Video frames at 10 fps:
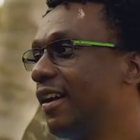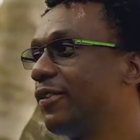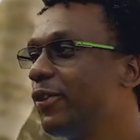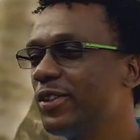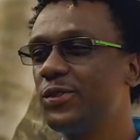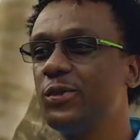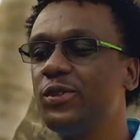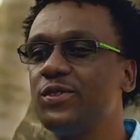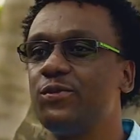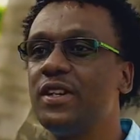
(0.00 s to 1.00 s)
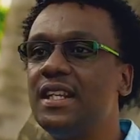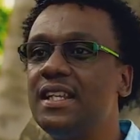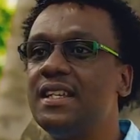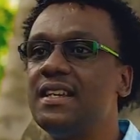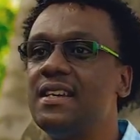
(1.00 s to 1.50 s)
Crossroads
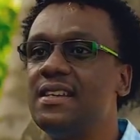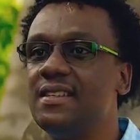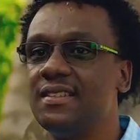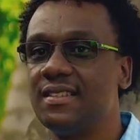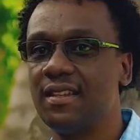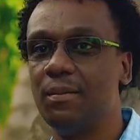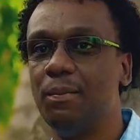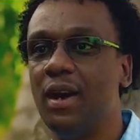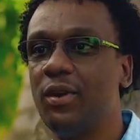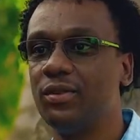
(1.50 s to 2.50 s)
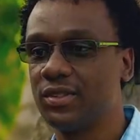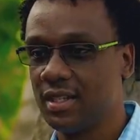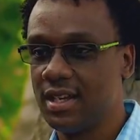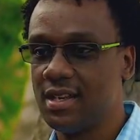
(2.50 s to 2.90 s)
really is about